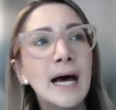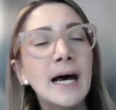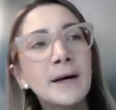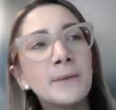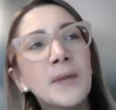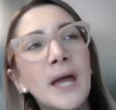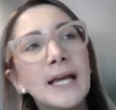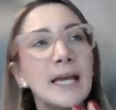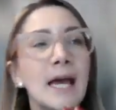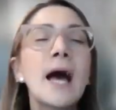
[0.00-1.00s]

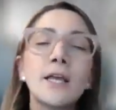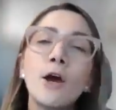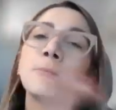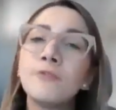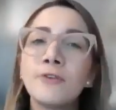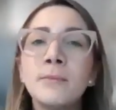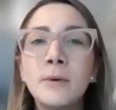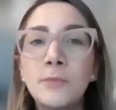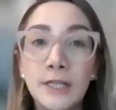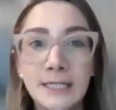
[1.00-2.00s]
I come from
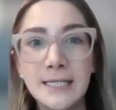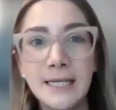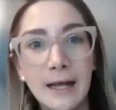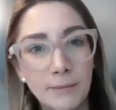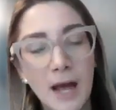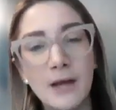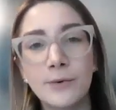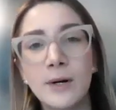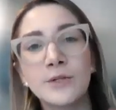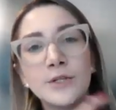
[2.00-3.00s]
a political
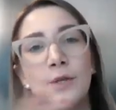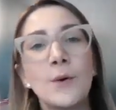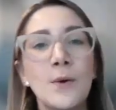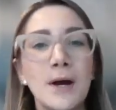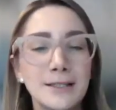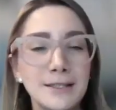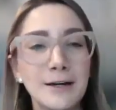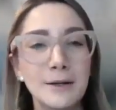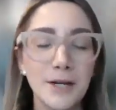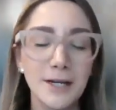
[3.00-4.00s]
background. So I
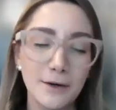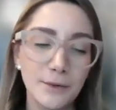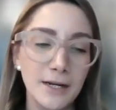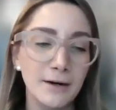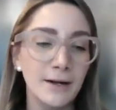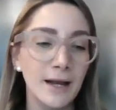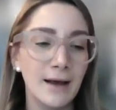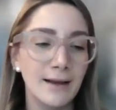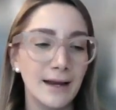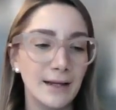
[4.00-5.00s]
started my career
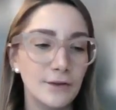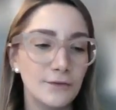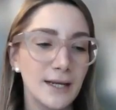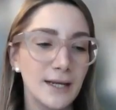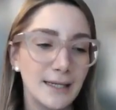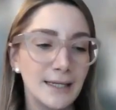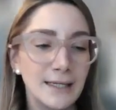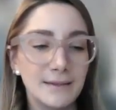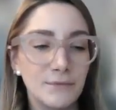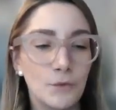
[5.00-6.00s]
kind of like
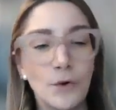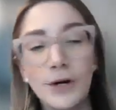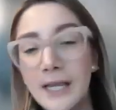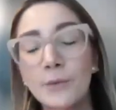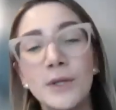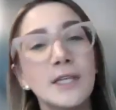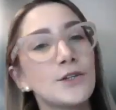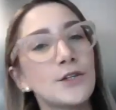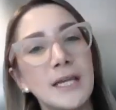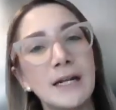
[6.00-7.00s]
working with the
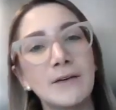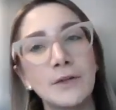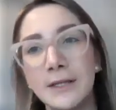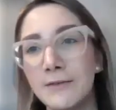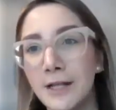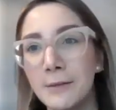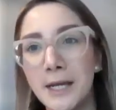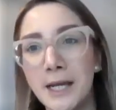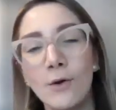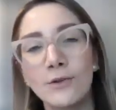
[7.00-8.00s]
Sustainable
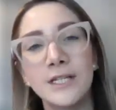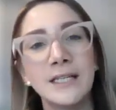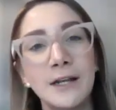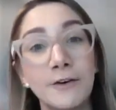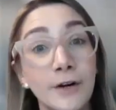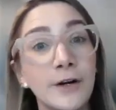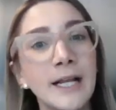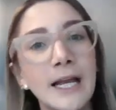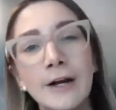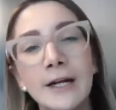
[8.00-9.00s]
Development Goals in their
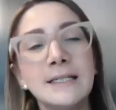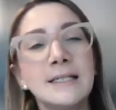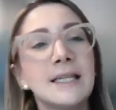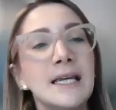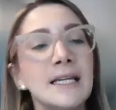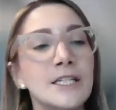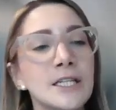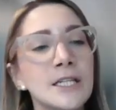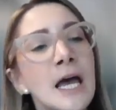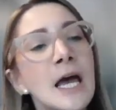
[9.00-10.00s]
very early
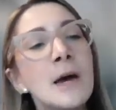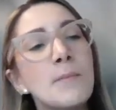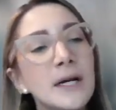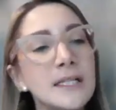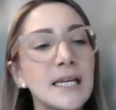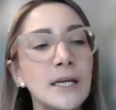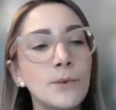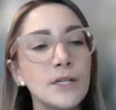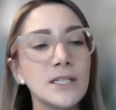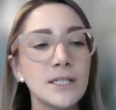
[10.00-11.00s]
stages, but
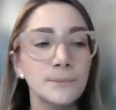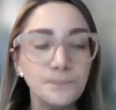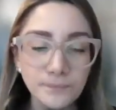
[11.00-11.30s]
it was